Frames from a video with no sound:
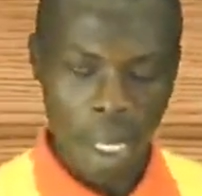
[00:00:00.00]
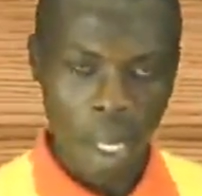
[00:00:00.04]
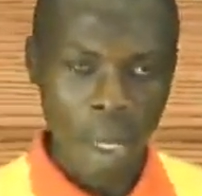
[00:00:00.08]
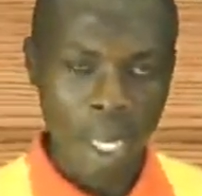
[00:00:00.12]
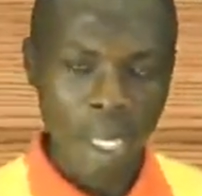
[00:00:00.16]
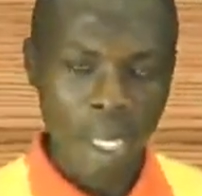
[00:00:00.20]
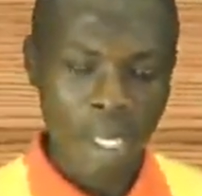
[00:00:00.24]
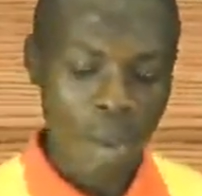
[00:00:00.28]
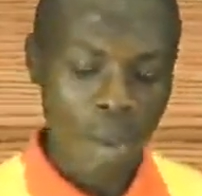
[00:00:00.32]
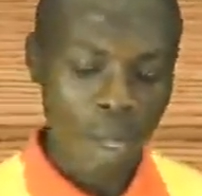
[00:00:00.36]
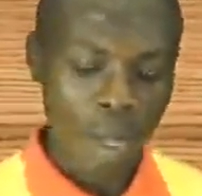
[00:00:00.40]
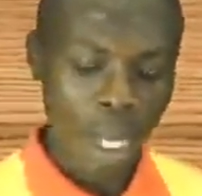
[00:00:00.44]
Now
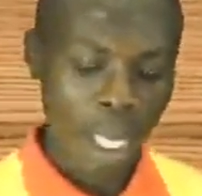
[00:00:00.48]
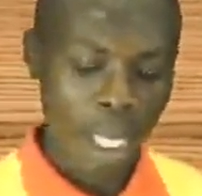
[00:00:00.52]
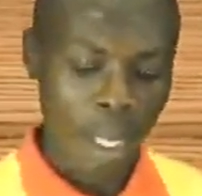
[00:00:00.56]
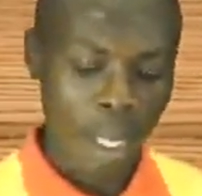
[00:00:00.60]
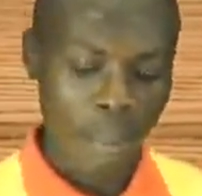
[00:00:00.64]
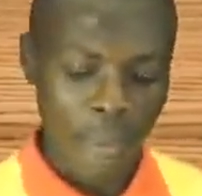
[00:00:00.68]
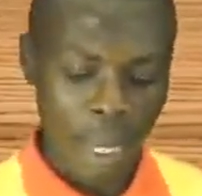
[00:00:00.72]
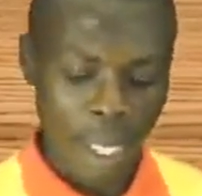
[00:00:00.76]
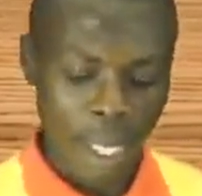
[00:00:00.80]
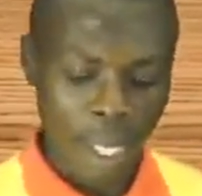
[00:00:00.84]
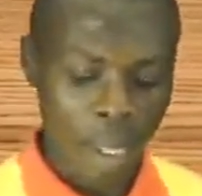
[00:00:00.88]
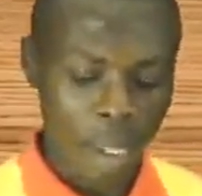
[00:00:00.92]
let's look
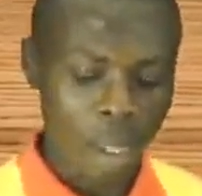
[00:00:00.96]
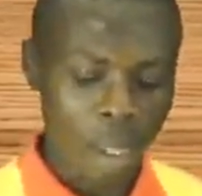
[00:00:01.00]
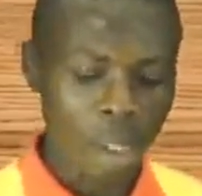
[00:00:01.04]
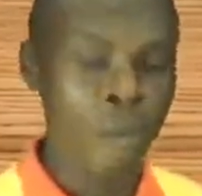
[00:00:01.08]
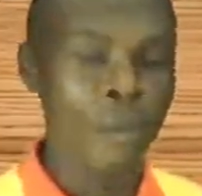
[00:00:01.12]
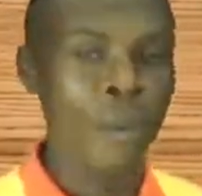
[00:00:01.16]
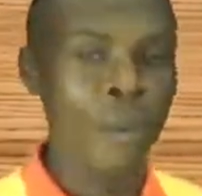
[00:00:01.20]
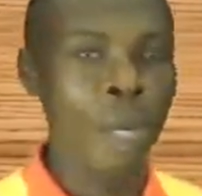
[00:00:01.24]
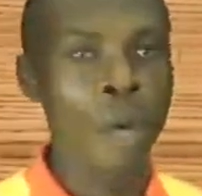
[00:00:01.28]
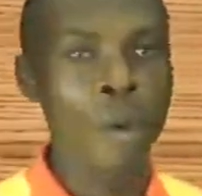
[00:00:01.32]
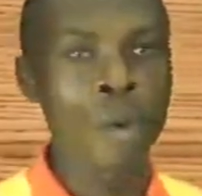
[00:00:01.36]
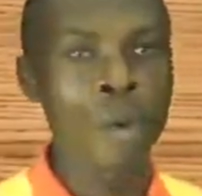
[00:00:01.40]
at the
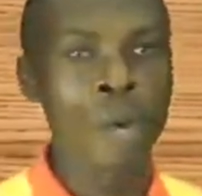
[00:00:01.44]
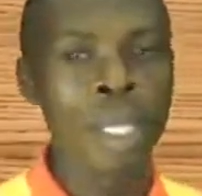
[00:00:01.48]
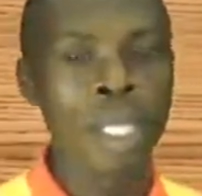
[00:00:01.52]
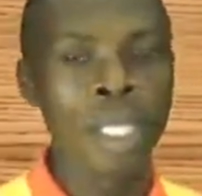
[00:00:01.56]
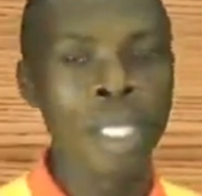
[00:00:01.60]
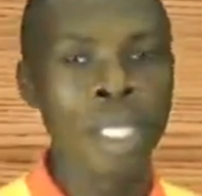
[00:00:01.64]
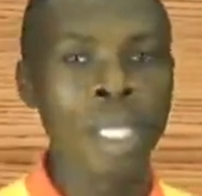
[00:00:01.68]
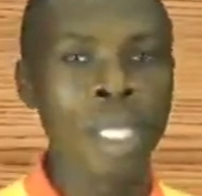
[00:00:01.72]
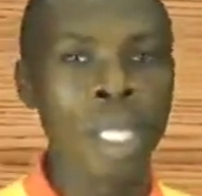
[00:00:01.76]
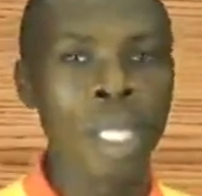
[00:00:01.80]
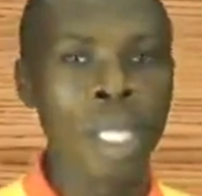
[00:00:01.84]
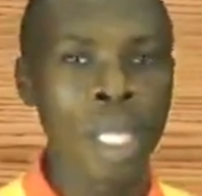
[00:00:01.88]
methods of
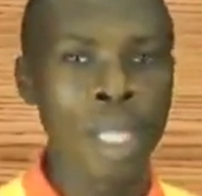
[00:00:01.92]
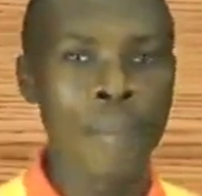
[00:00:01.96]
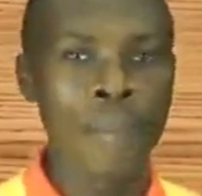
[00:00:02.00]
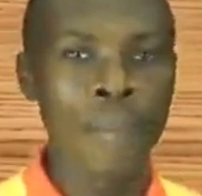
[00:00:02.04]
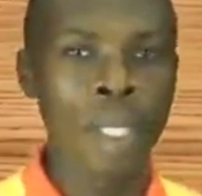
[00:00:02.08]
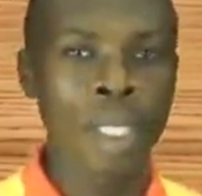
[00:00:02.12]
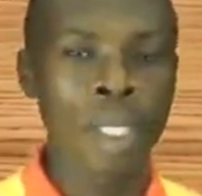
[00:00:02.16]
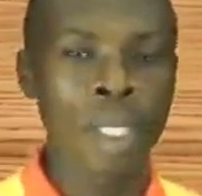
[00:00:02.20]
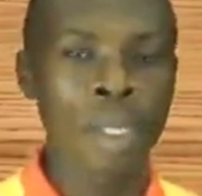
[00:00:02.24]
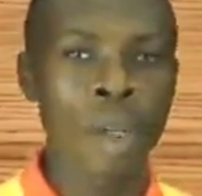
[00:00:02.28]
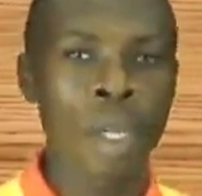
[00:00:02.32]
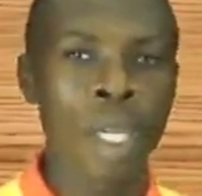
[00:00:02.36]
calculating the
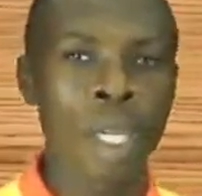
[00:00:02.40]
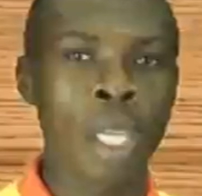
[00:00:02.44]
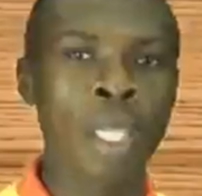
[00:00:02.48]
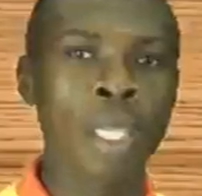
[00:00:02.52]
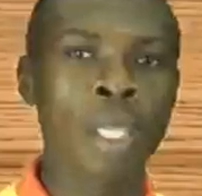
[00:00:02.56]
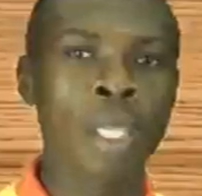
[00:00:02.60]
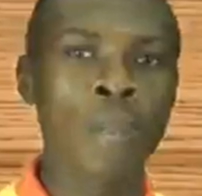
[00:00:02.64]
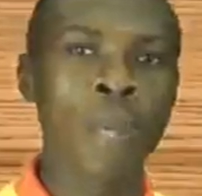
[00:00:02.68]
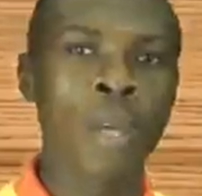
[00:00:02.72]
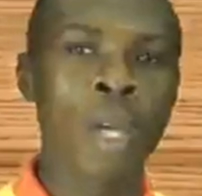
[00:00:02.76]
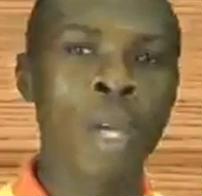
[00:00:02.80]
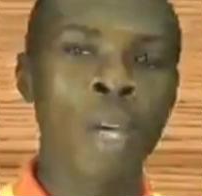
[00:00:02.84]
limit,
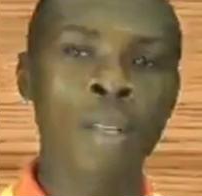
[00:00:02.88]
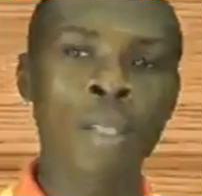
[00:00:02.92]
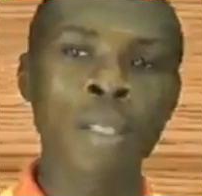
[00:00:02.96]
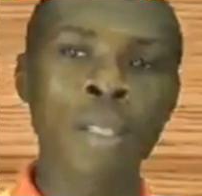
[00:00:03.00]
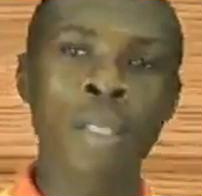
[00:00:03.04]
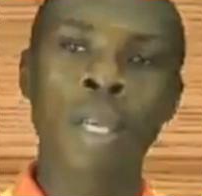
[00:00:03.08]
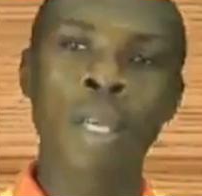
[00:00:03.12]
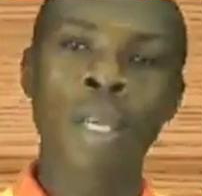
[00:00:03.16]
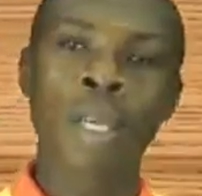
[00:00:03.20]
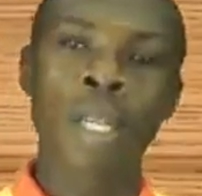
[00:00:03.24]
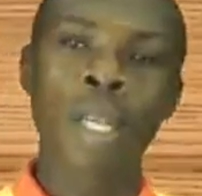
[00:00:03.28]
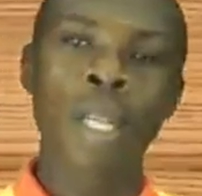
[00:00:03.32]
okay,
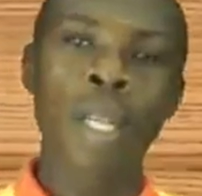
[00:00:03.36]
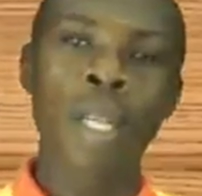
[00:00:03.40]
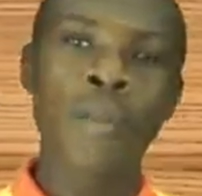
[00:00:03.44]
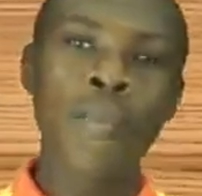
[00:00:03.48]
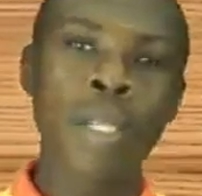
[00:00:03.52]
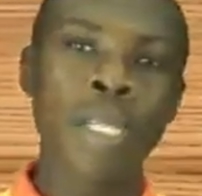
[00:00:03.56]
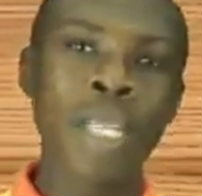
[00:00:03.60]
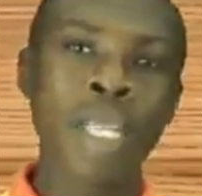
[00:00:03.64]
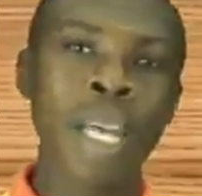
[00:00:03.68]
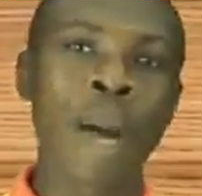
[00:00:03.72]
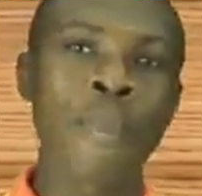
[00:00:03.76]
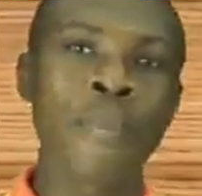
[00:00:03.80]
because
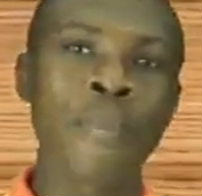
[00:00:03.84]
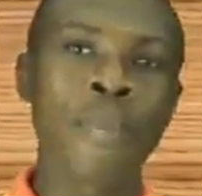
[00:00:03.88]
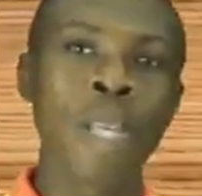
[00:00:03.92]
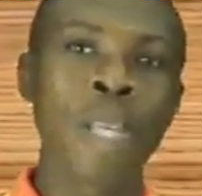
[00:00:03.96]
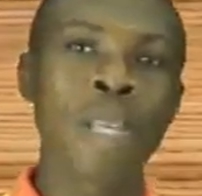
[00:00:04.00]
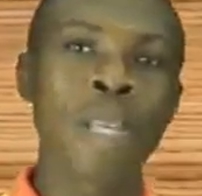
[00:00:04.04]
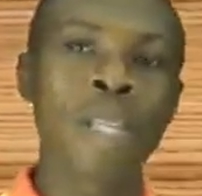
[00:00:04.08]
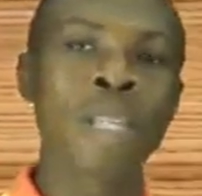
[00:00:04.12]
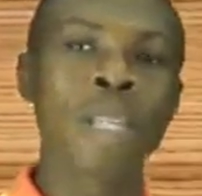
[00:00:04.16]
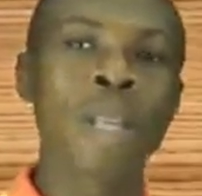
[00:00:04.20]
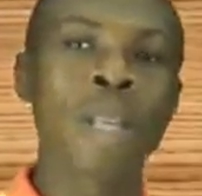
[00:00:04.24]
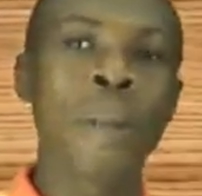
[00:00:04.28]
limits are
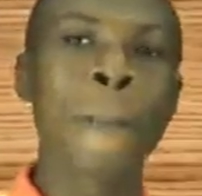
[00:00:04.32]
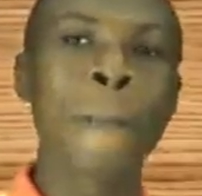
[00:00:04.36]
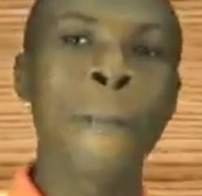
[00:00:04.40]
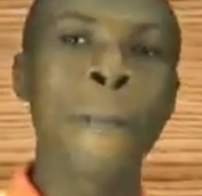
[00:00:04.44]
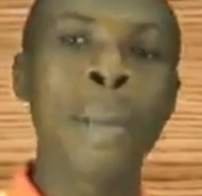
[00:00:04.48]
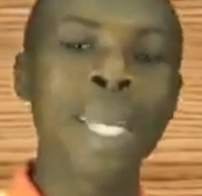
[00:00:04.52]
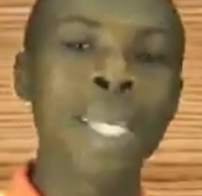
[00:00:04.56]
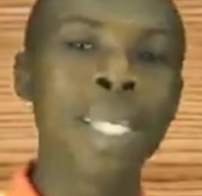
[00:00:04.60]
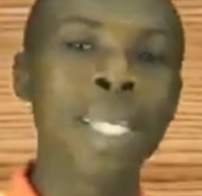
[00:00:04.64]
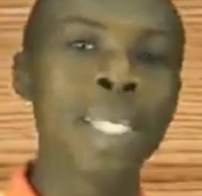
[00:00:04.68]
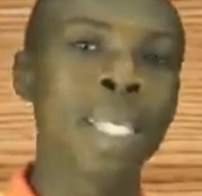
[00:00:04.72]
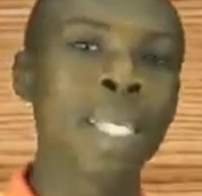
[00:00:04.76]
obtained
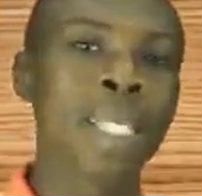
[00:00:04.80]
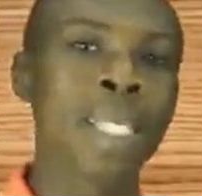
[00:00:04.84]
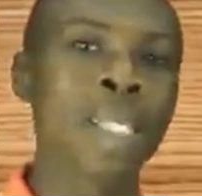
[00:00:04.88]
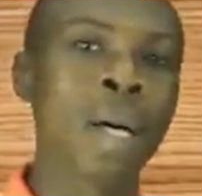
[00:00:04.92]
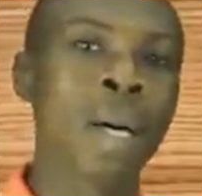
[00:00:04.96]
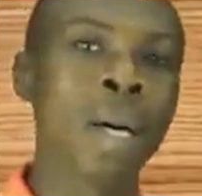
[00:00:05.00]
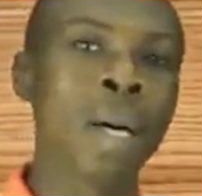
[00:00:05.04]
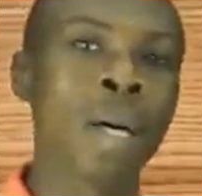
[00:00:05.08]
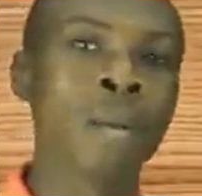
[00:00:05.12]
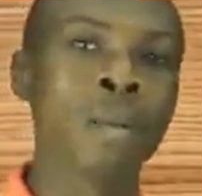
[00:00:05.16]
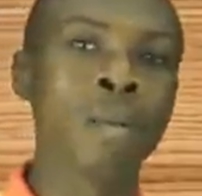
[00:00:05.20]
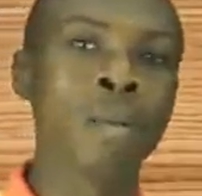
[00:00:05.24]

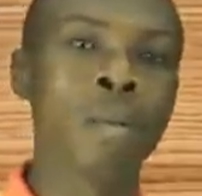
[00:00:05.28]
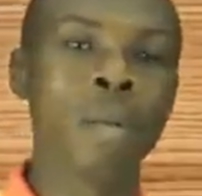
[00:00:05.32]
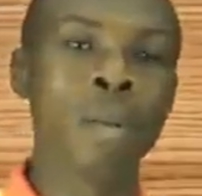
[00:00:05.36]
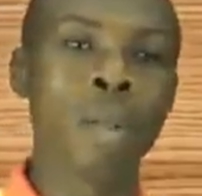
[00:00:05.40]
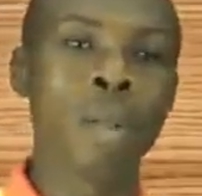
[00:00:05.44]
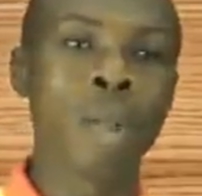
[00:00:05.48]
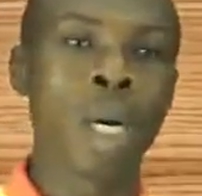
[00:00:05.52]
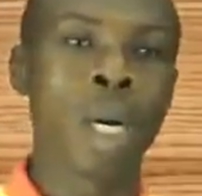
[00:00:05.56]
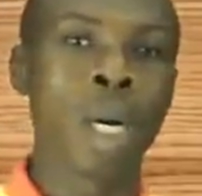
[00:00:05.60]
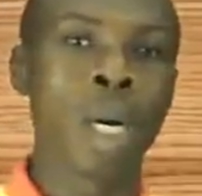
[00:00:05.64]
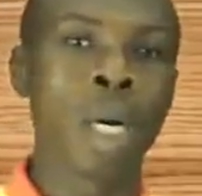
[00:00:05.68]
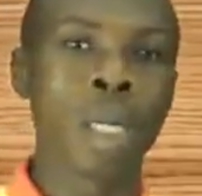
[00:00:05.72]
depending on
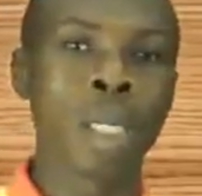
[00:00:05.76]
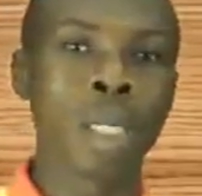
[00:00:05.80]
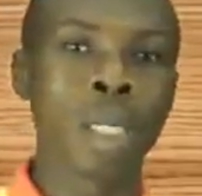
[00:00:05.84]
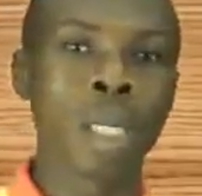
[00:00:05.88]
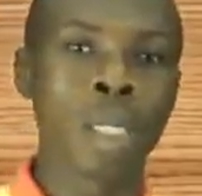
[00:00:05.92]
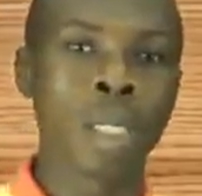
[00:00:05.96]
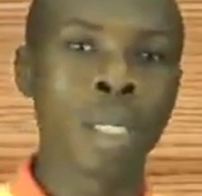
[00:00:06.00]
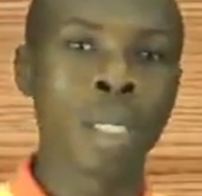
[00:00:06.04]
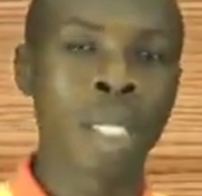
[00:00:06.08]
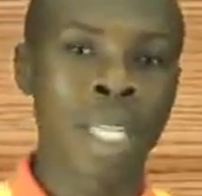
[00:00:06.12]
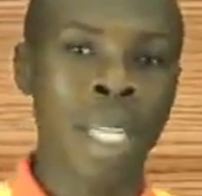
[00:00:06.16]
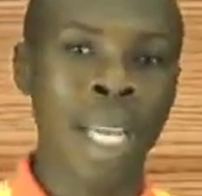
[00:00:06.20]

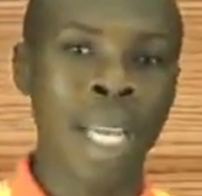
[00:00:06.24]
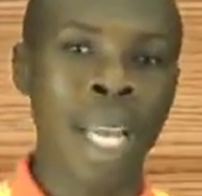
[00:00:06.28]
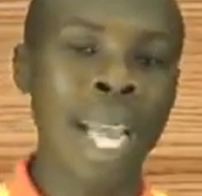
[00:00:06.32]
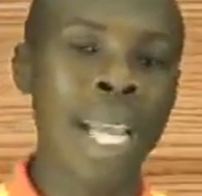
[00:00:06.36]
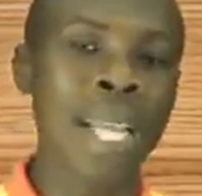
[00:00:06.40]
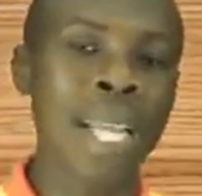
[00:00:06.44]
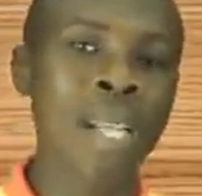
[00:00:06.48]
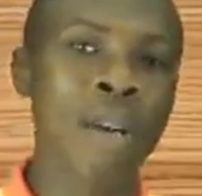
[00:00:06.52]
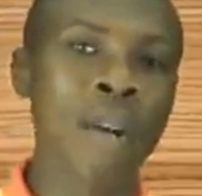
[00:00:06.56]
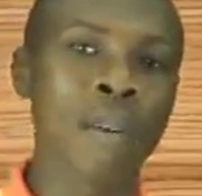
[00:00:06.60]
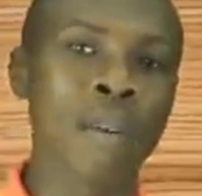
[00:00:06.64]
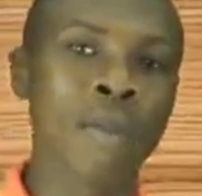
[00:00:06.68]
the
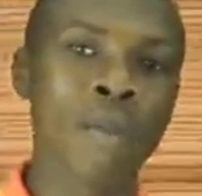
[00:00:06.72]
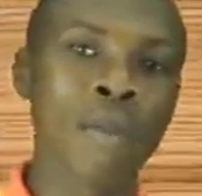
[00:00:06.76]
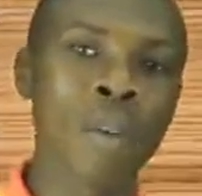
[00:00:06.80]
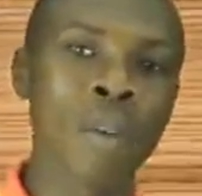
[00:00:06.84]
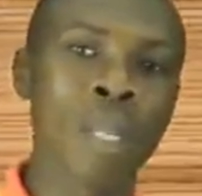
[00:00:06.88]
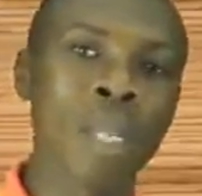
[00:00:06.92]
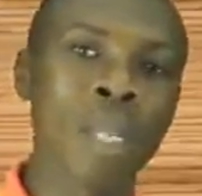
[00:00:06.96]
kind of